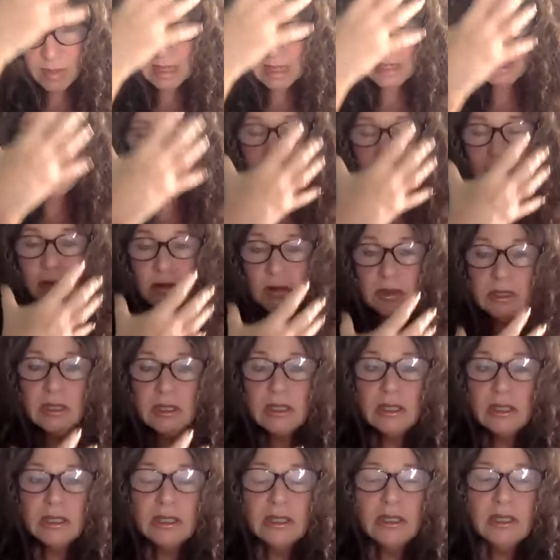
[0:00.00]
down
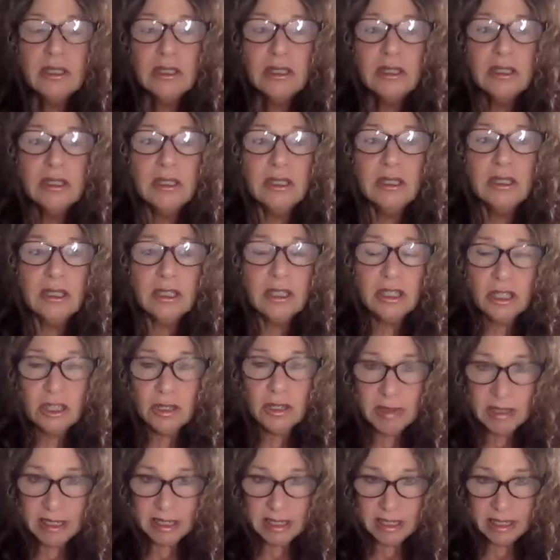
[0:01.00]

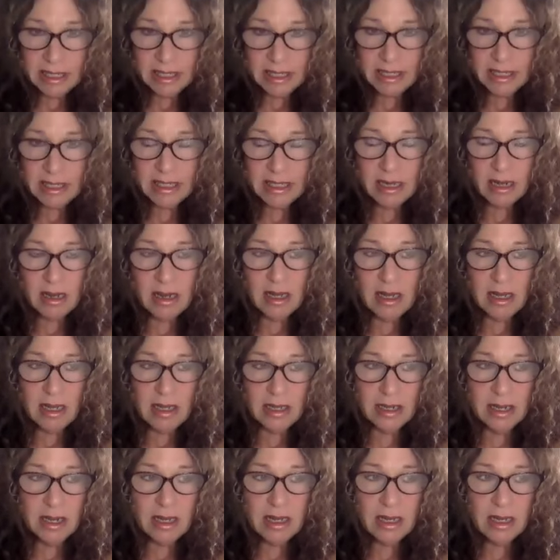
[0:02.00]
to assist
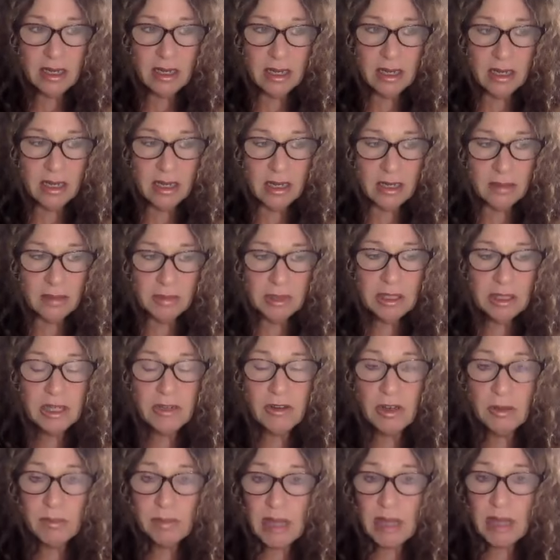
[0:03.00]
on
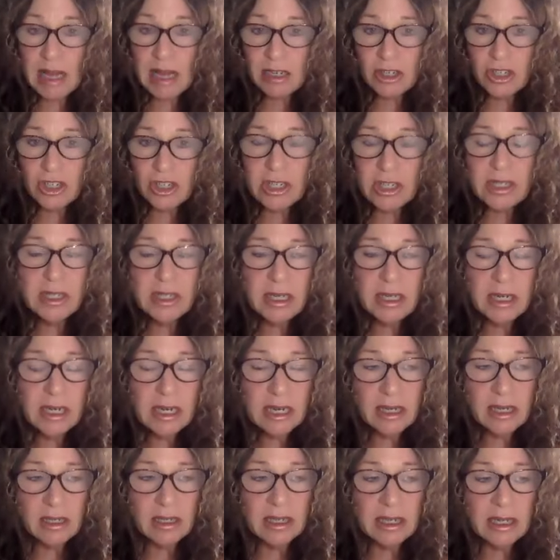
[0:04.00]
clearing blockages and
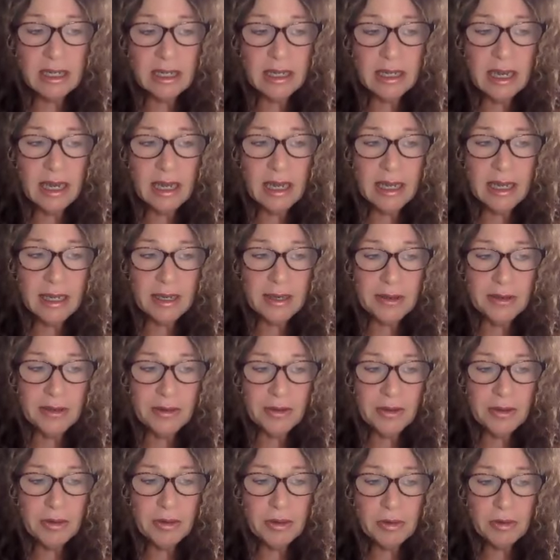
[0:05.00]
healing
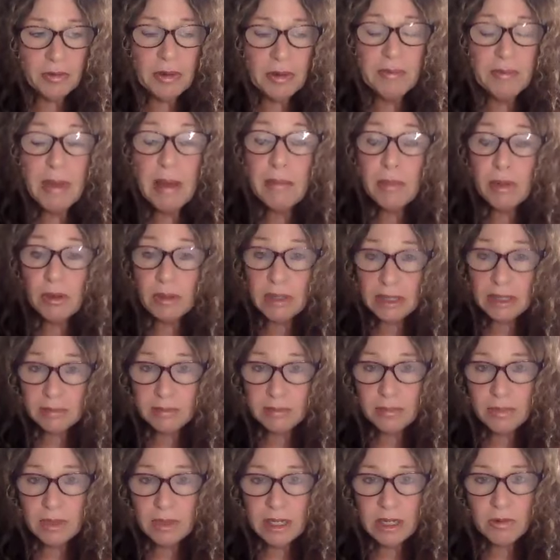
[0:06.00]
and remembering,
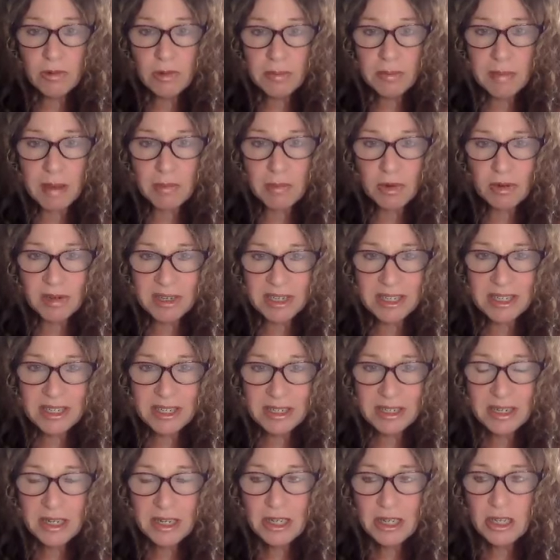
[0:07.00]
bringing
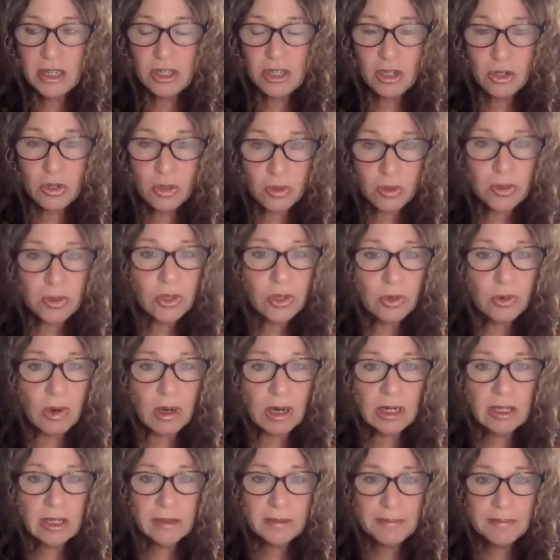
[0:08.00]
remembrance to who you
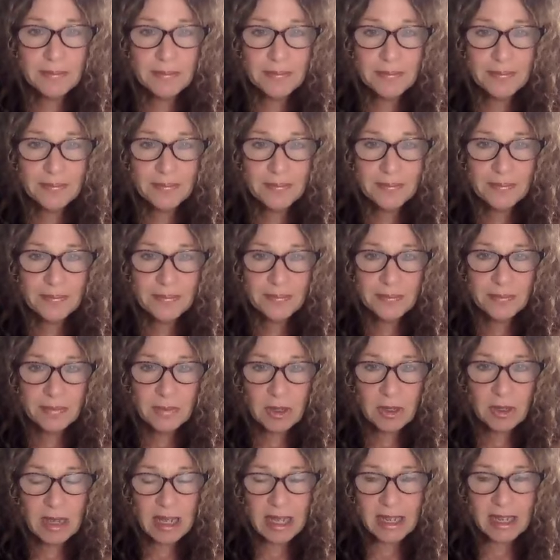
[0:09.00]
are.
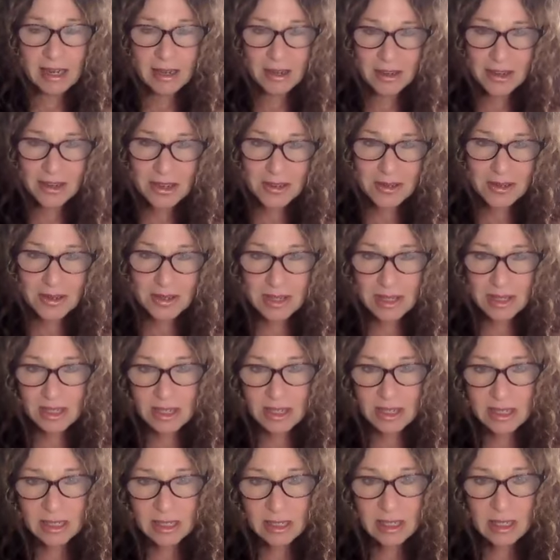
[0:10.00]
Okay, here it goes.
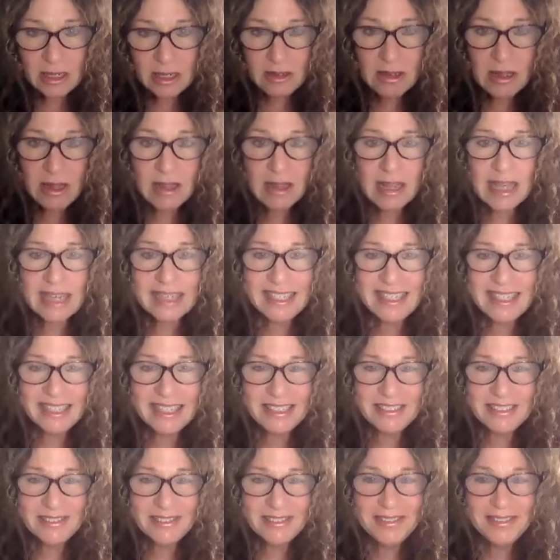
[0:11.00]
Just a little
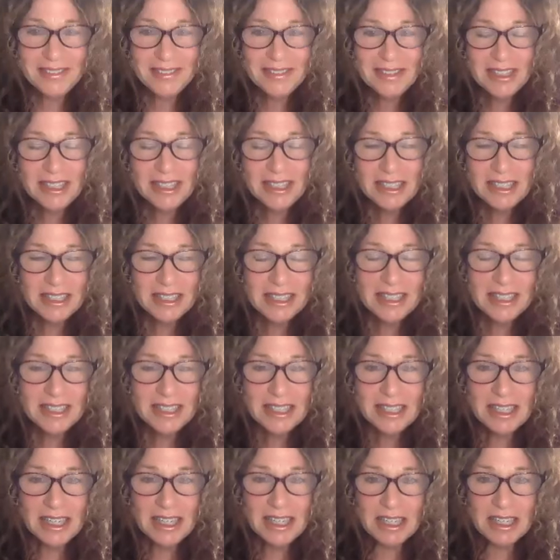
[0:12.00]
collective
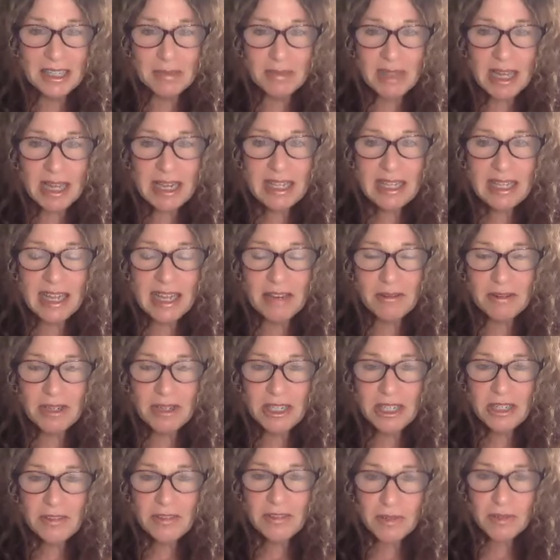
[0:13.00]
light
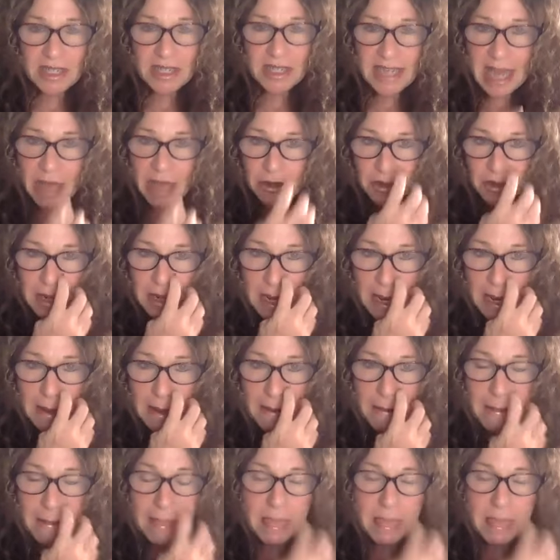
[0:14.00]
language for Saturday.